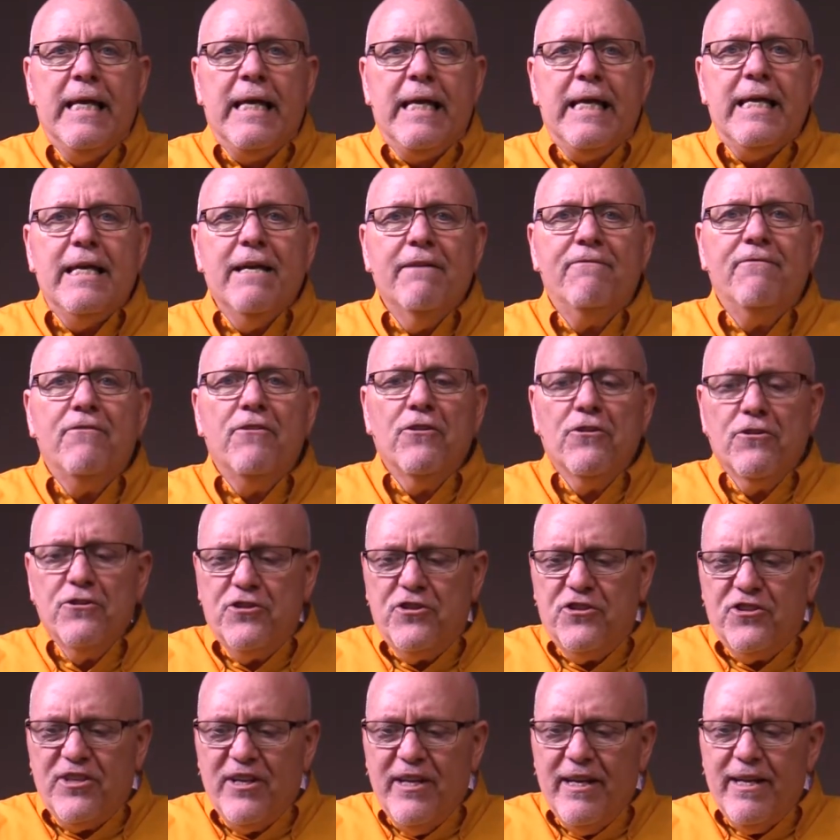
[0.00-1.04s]
If you're
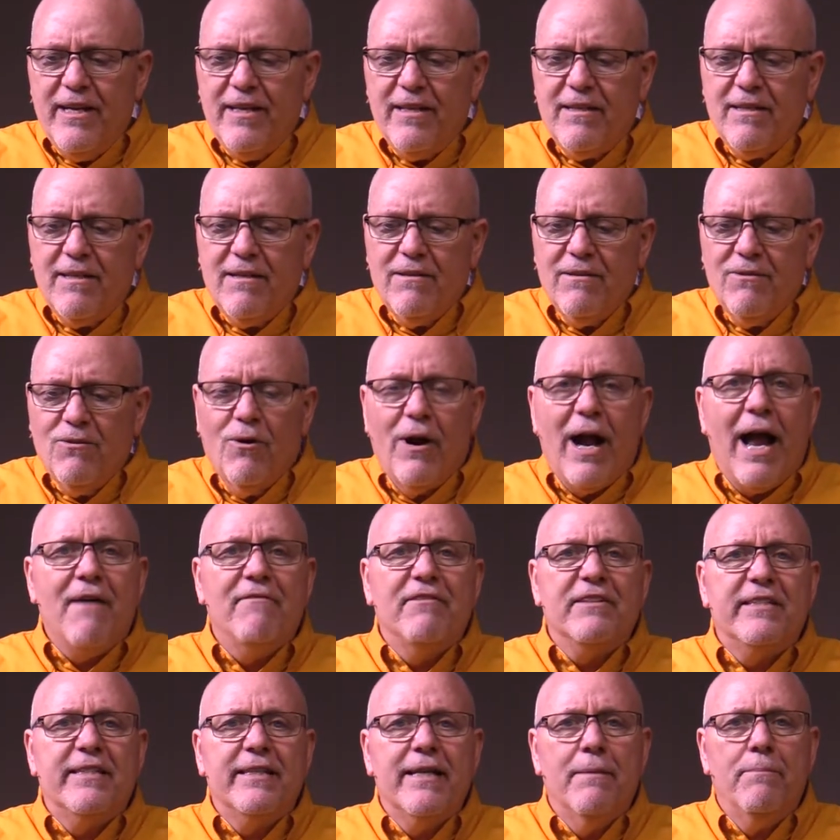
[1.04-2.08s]
sick or have
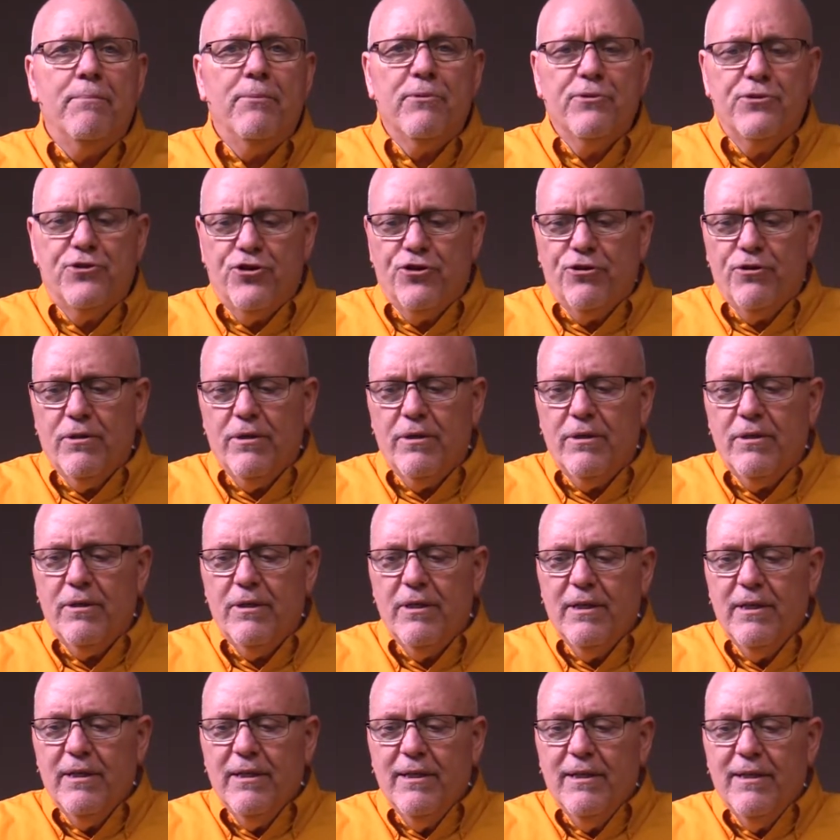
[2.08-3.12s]
a temperature
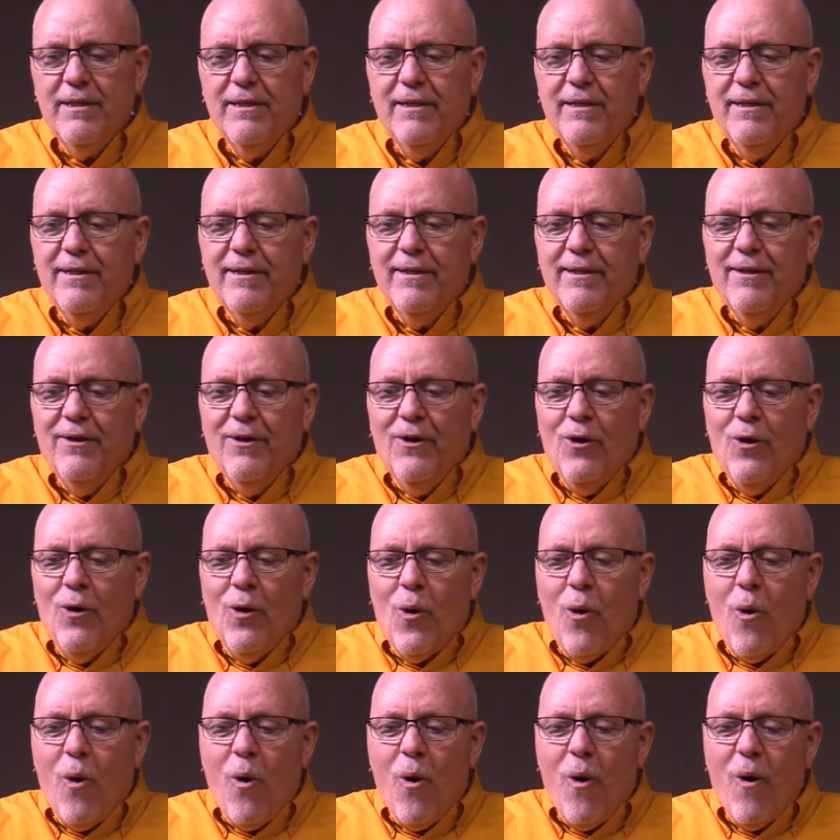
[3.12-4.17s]

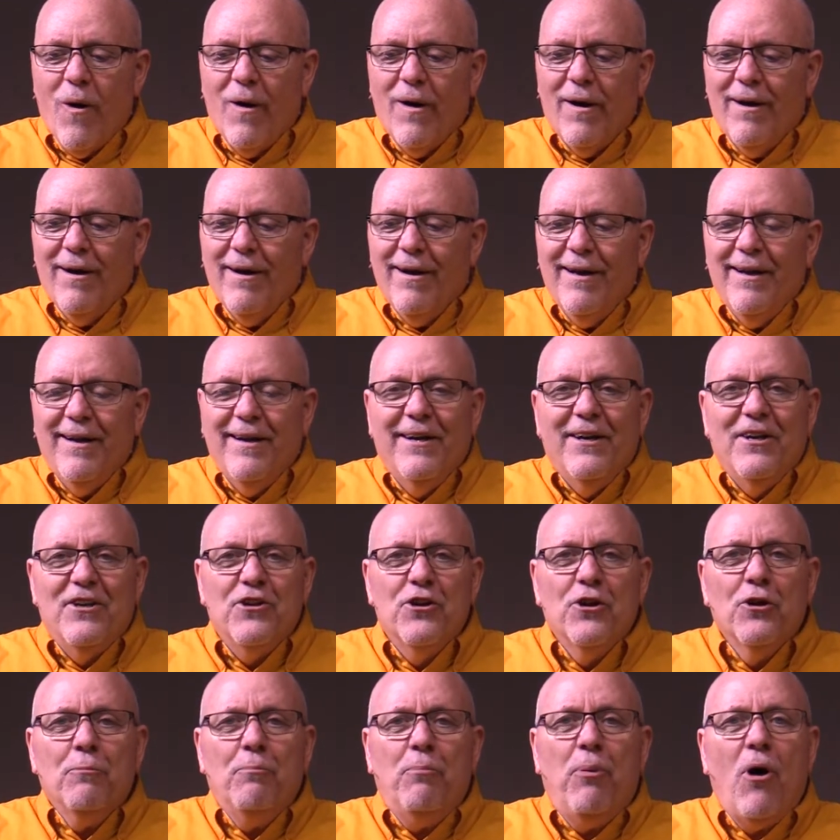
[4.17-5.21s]
or
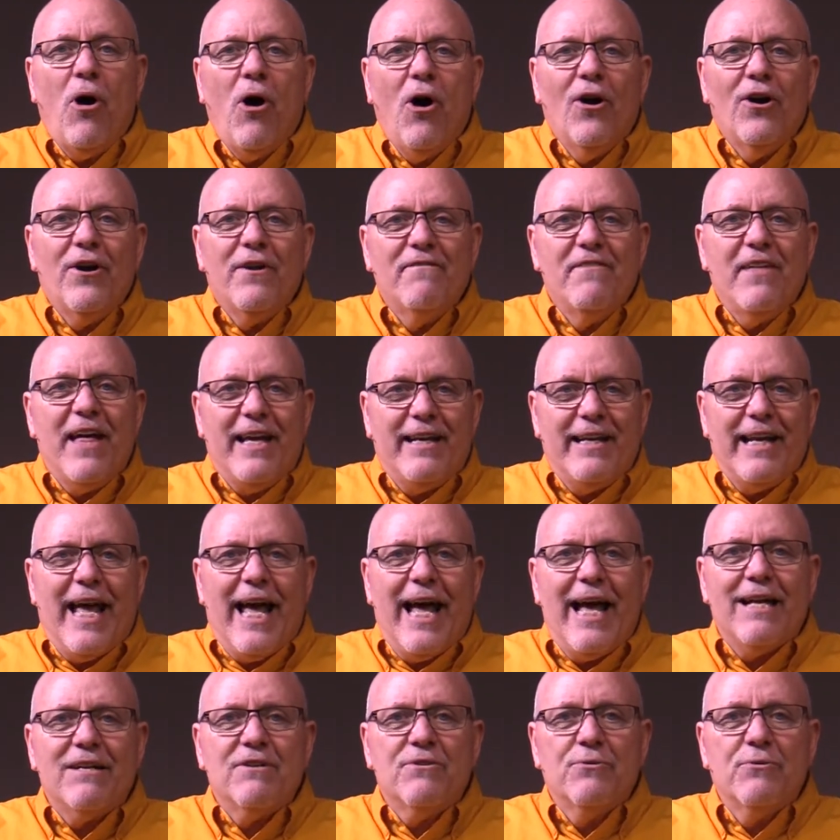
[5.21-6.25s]
you're part of that
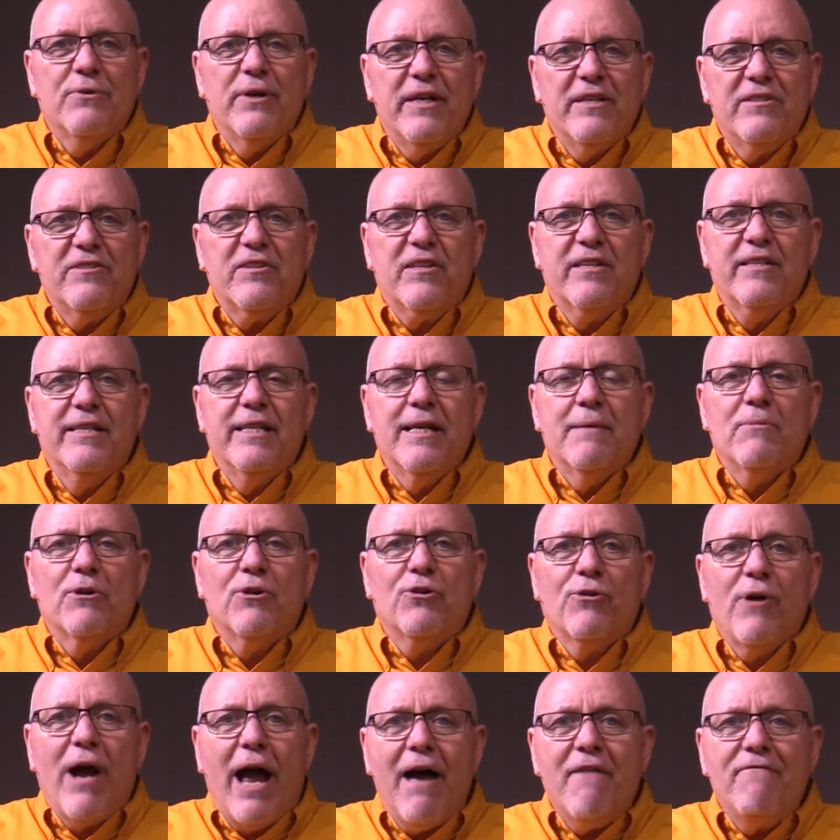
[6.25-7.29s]
at-risk
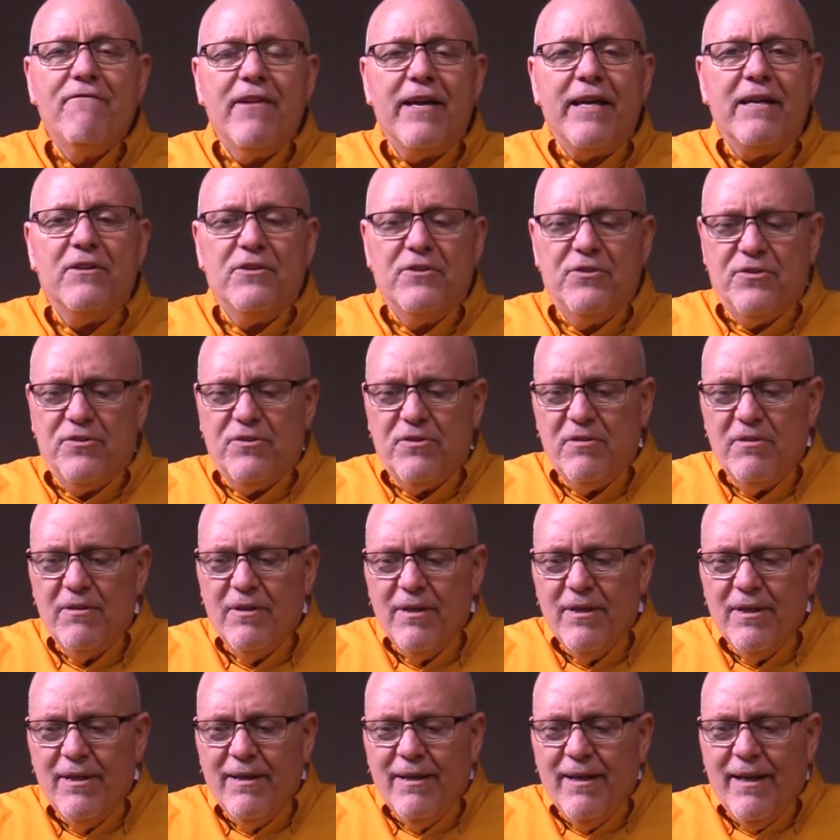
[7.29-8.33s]
demographics
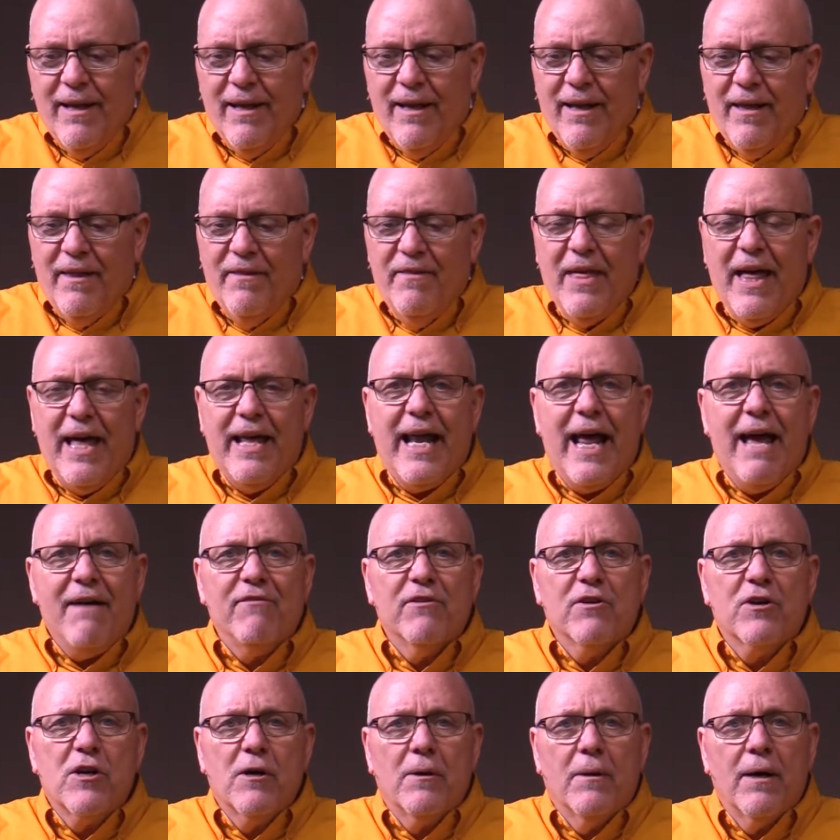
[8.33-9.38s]
that have
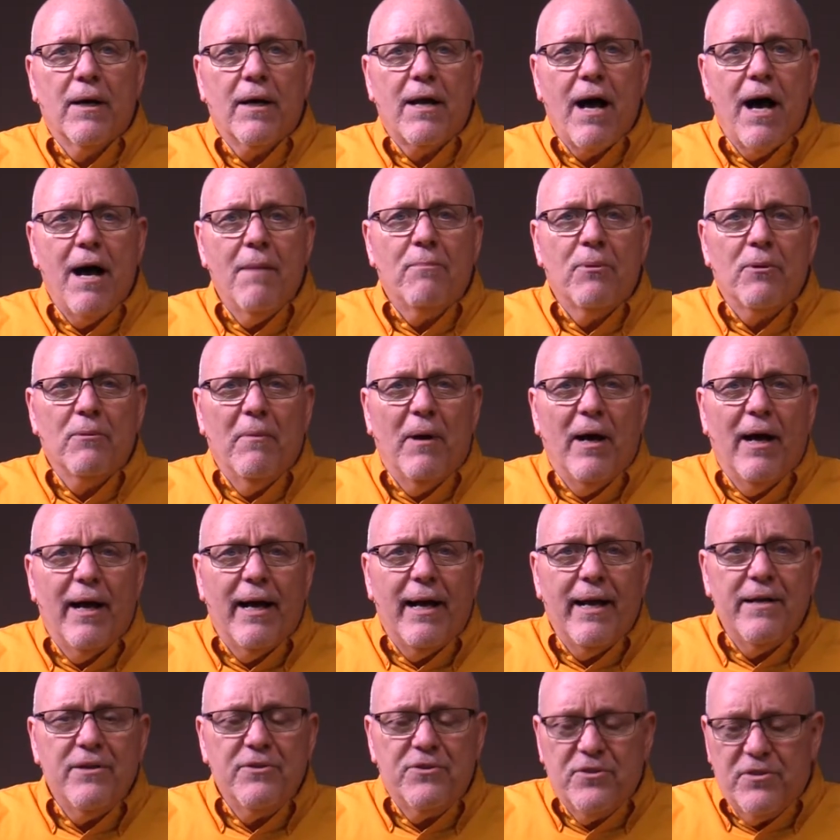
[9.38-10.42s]
a
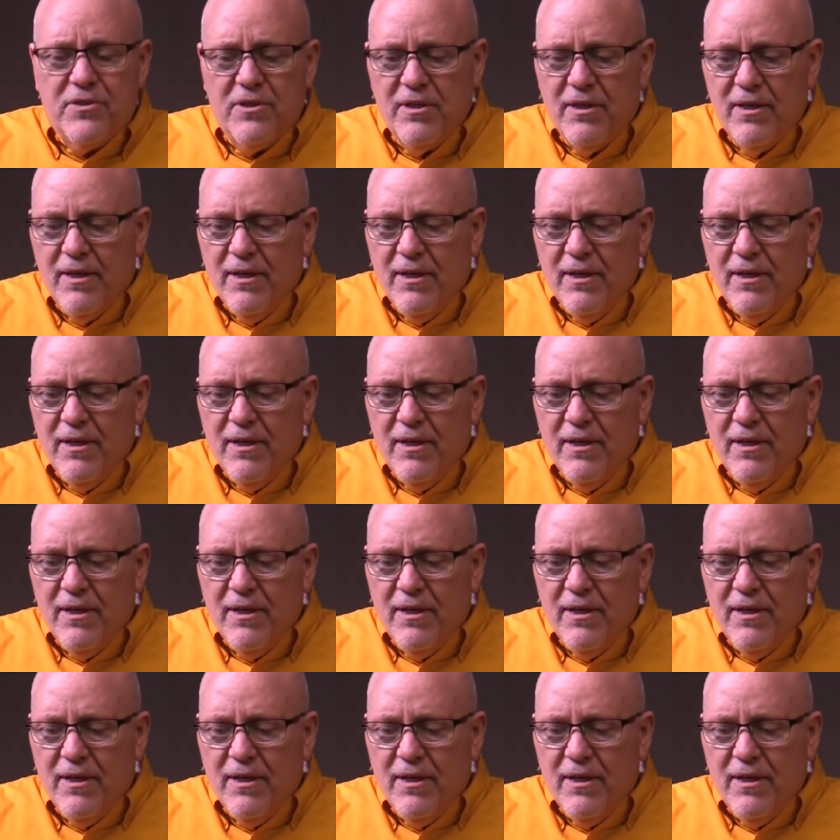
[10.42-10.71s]
compromised